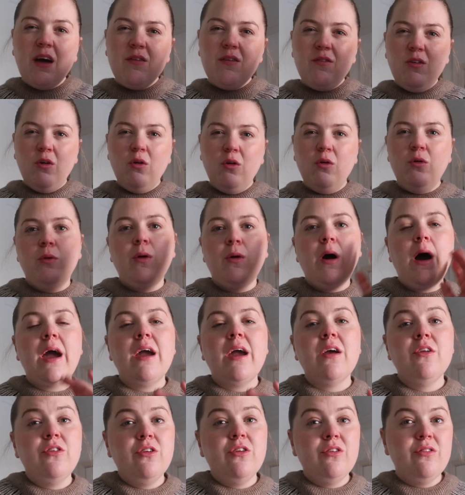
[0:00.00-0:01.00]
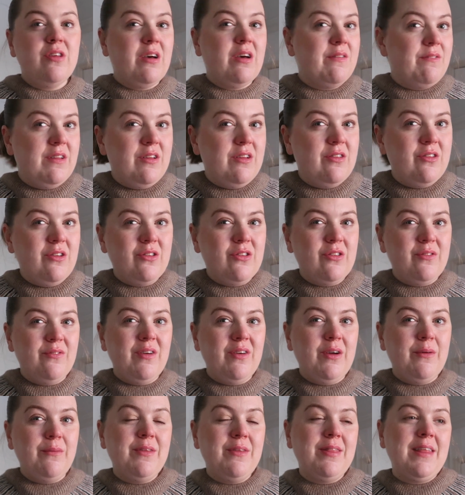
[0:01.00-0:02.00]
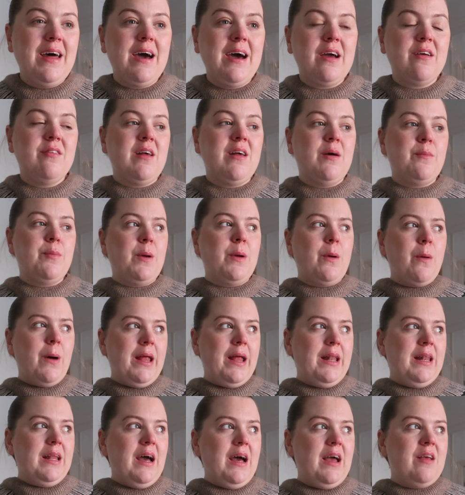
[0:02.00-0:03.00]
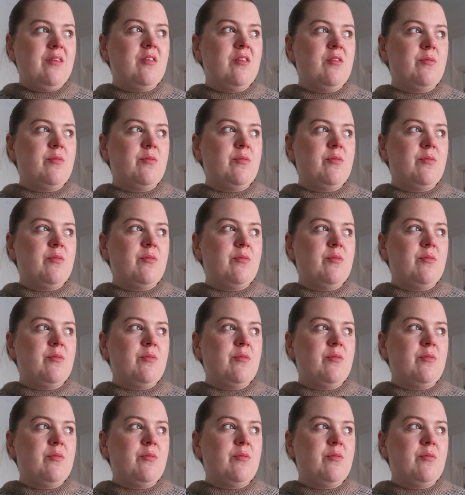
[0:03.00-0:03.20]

I thought, oh, I could definitely do something with that because that would be quite nice,